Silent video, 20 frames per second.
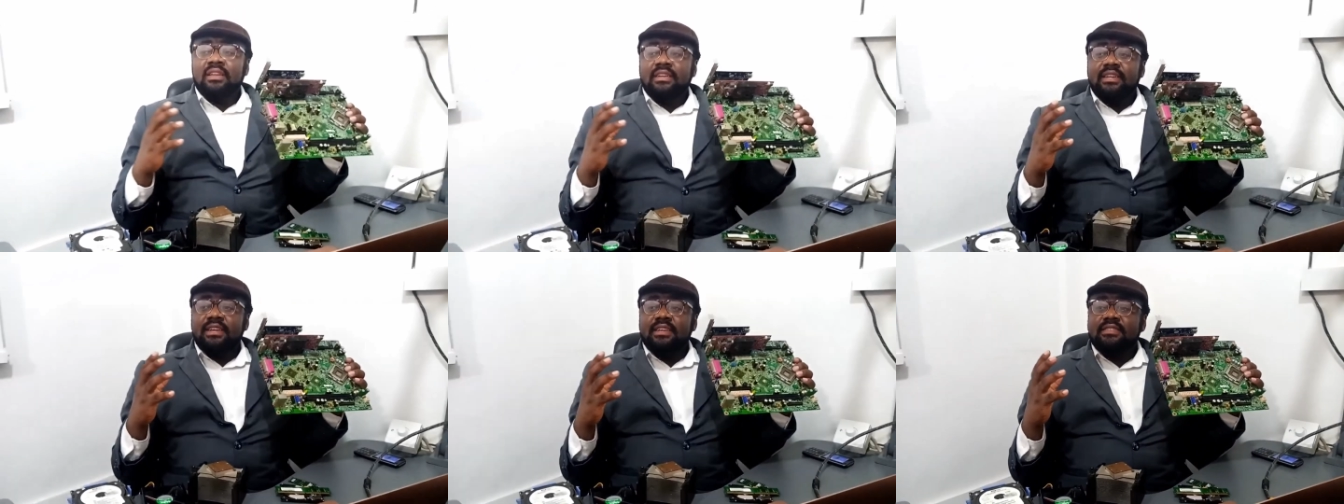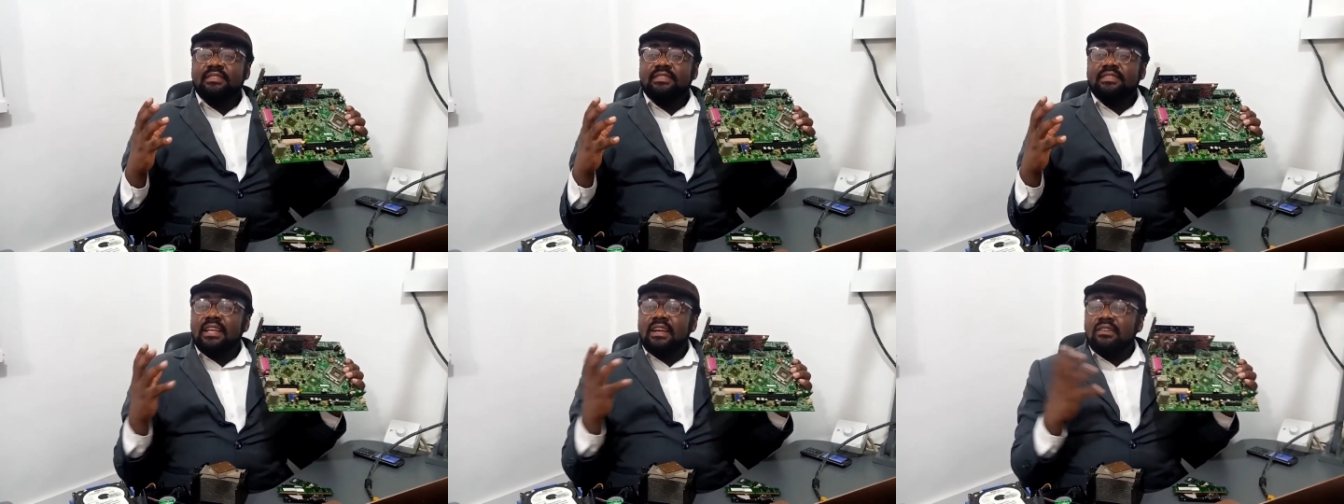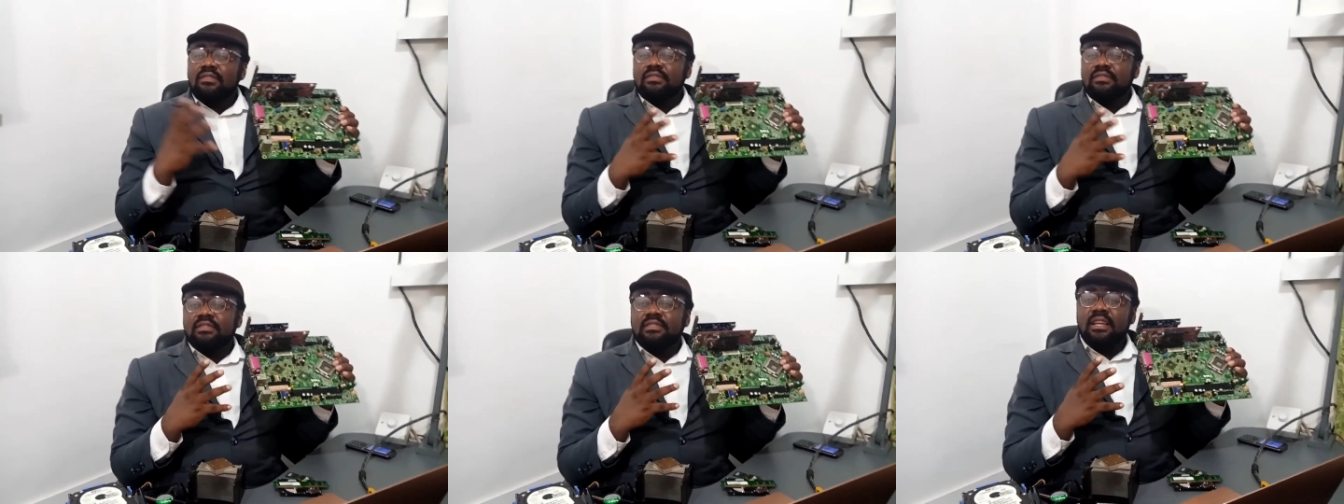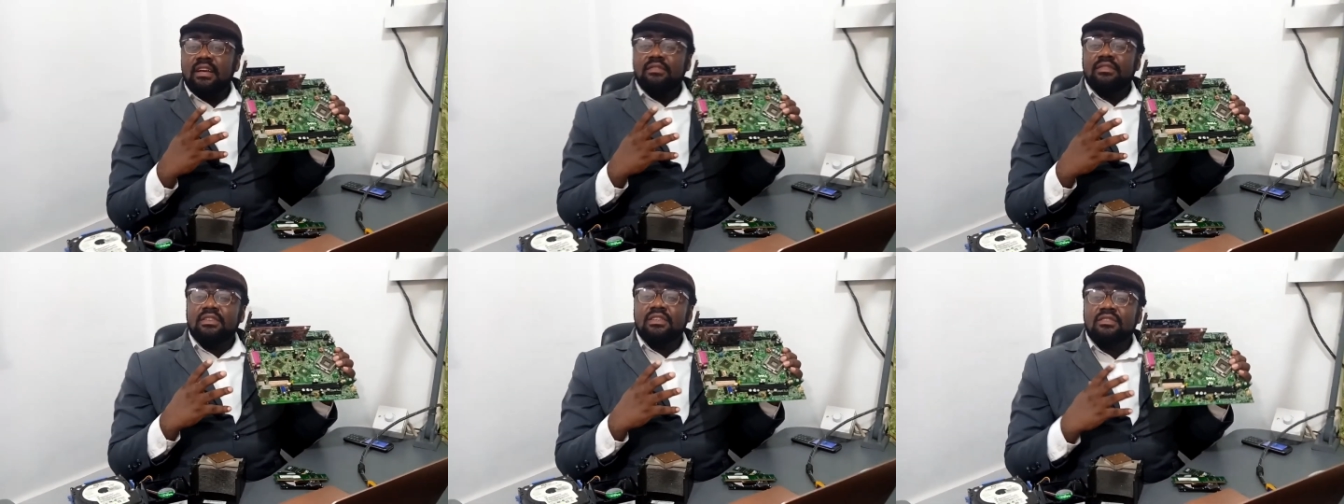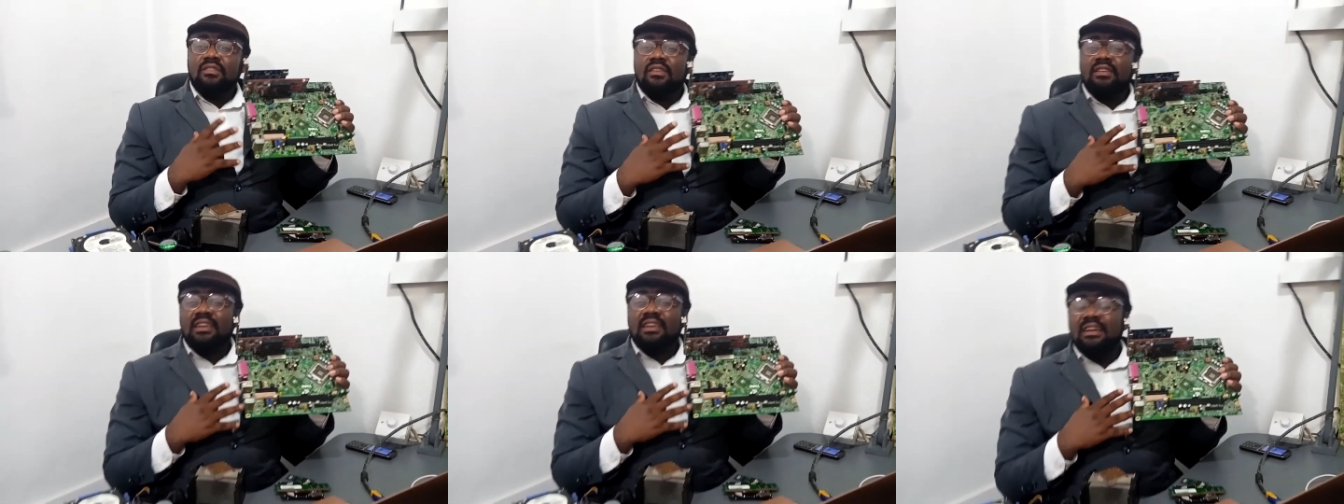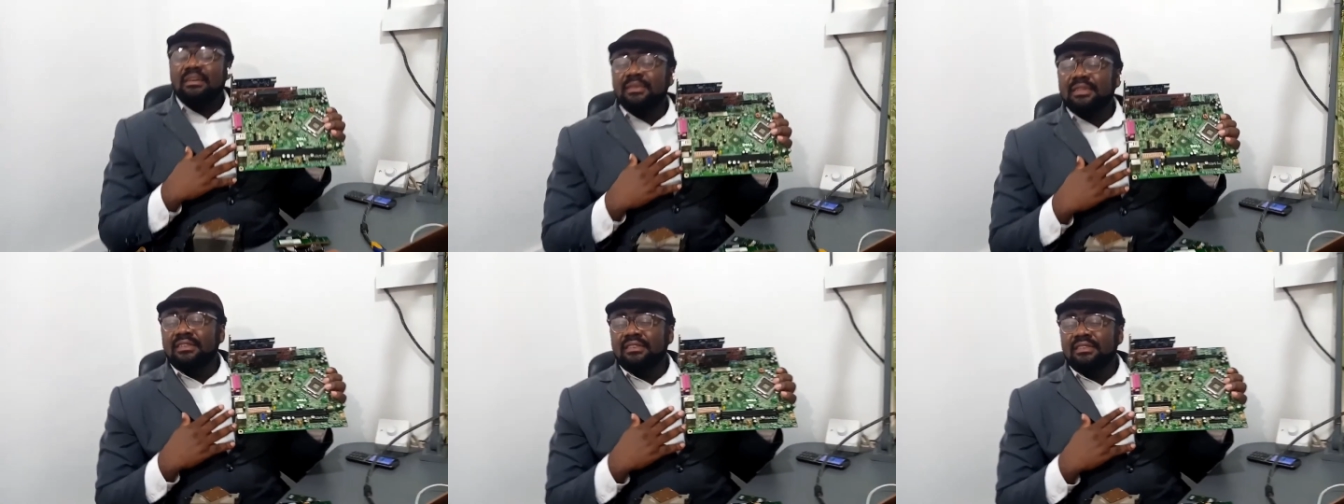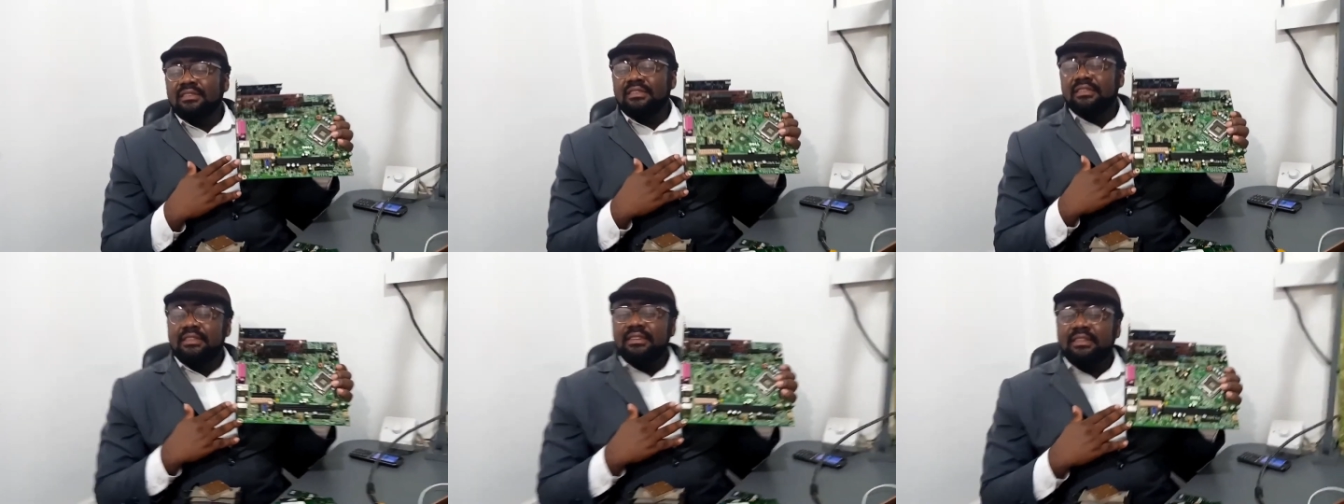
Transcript: The sound is not coming.